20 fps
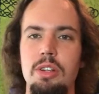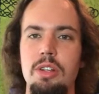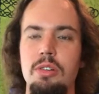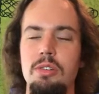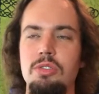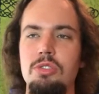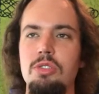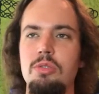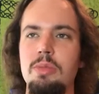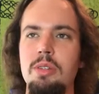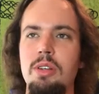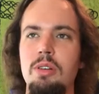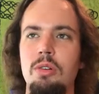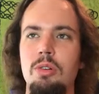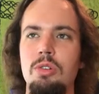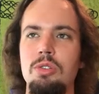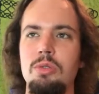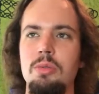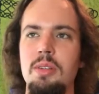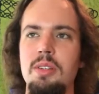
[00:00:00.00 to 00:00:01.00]
There are so many
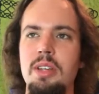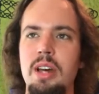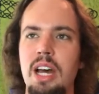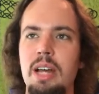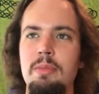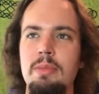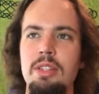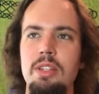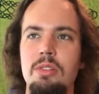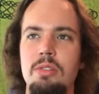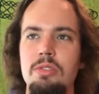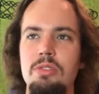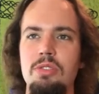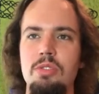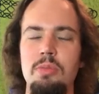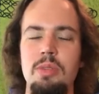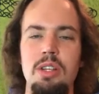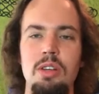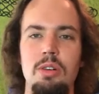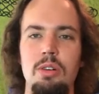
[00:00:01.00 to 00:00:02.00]
holes with the timing. There are
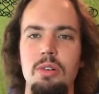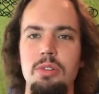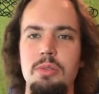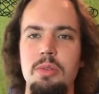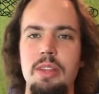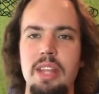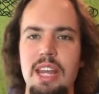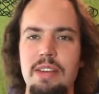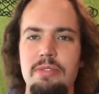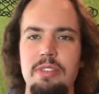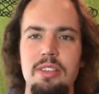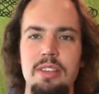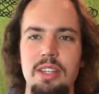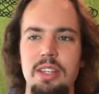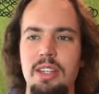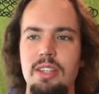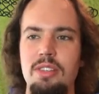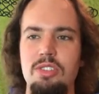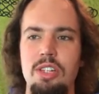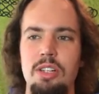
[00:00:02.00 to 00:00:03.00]
so many holes with
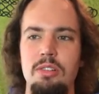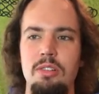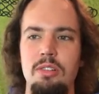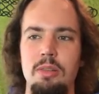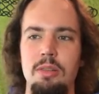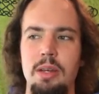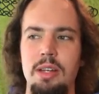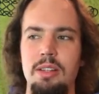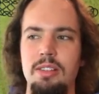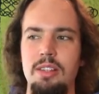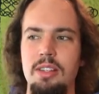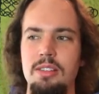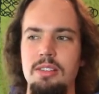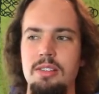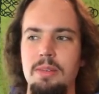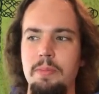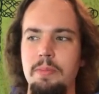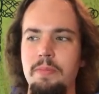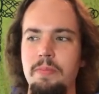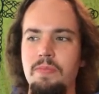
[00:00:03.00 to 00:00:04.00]
everything in general about
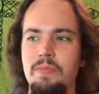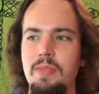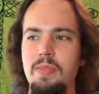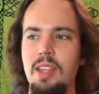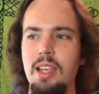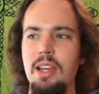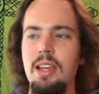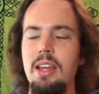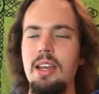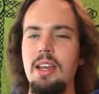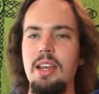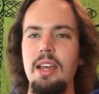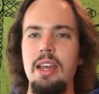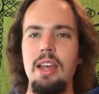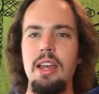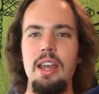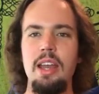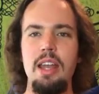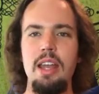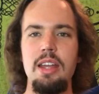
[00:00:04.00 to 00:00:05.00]
this.
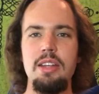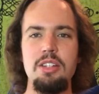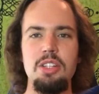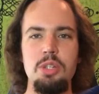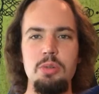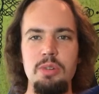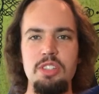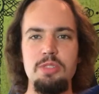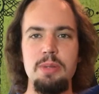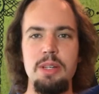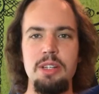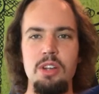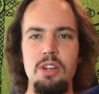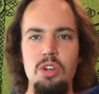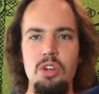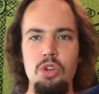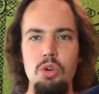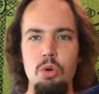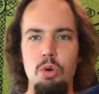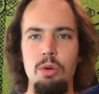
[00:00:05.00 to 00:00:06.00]
And you expect
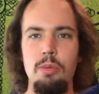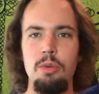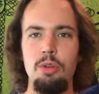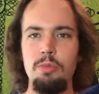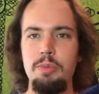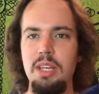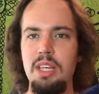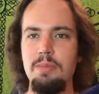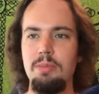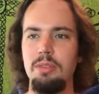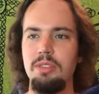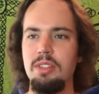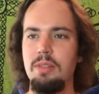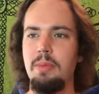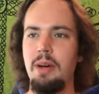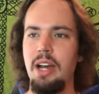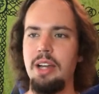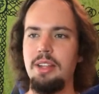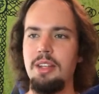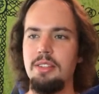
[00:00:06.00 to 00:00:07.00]
normal people to
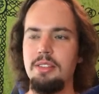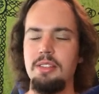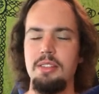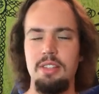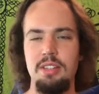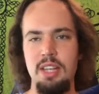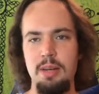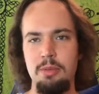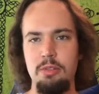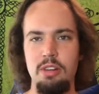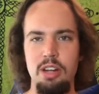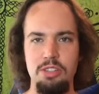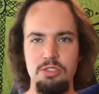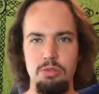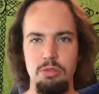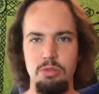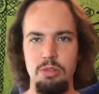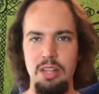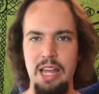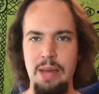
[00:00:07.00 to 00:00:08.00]
buy this. Democrats
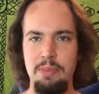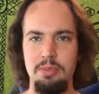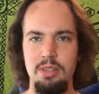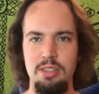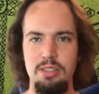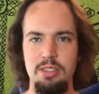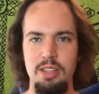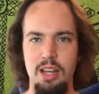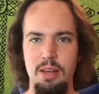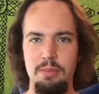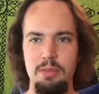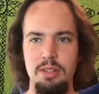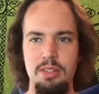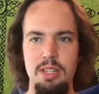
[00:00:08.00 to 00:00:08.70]
will lap this up.